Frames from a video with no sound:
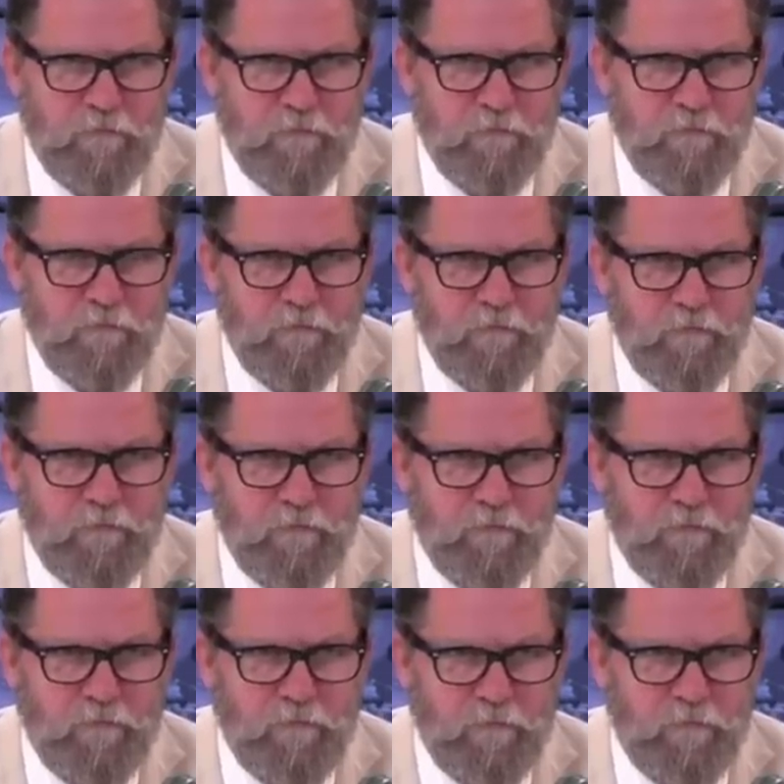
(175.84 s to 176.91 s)

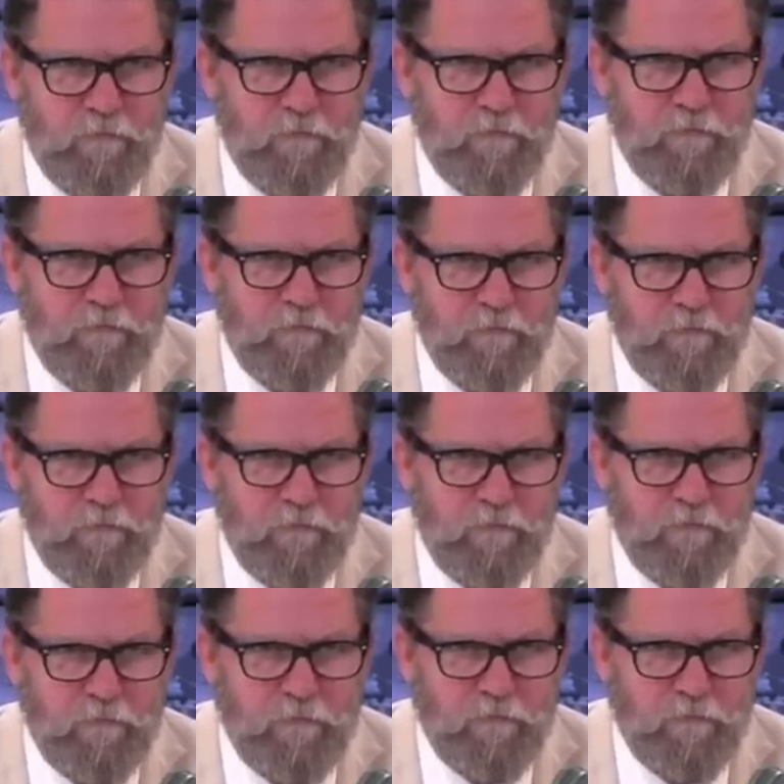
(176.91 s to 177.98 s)

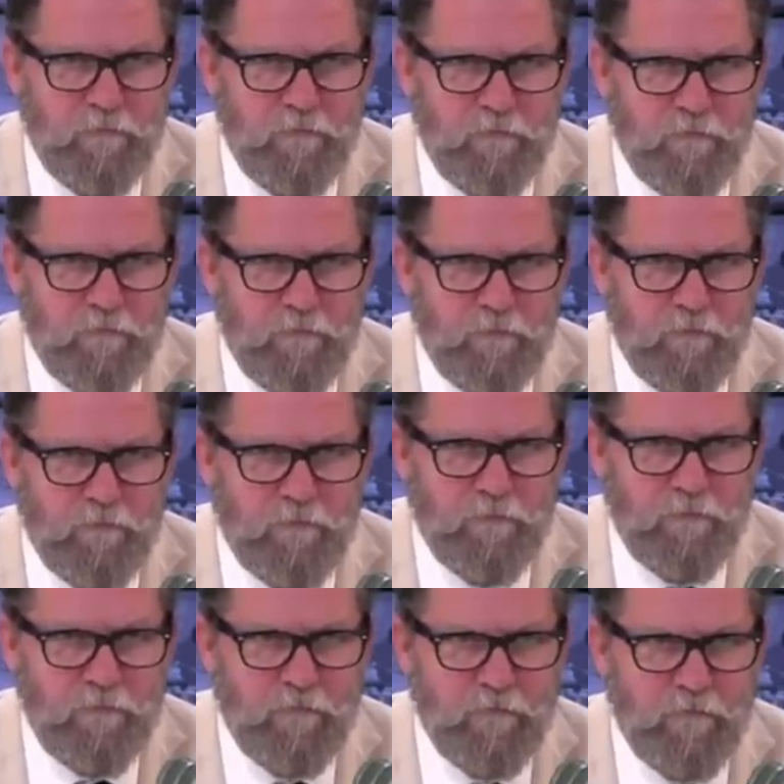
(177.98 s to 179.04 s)

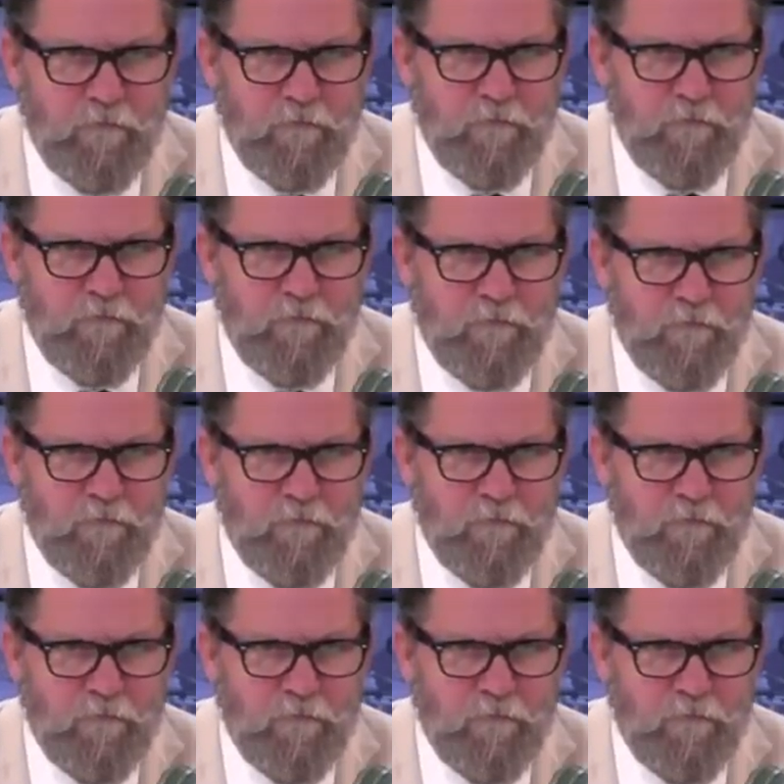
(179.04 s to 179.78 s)
The person shown says nothing.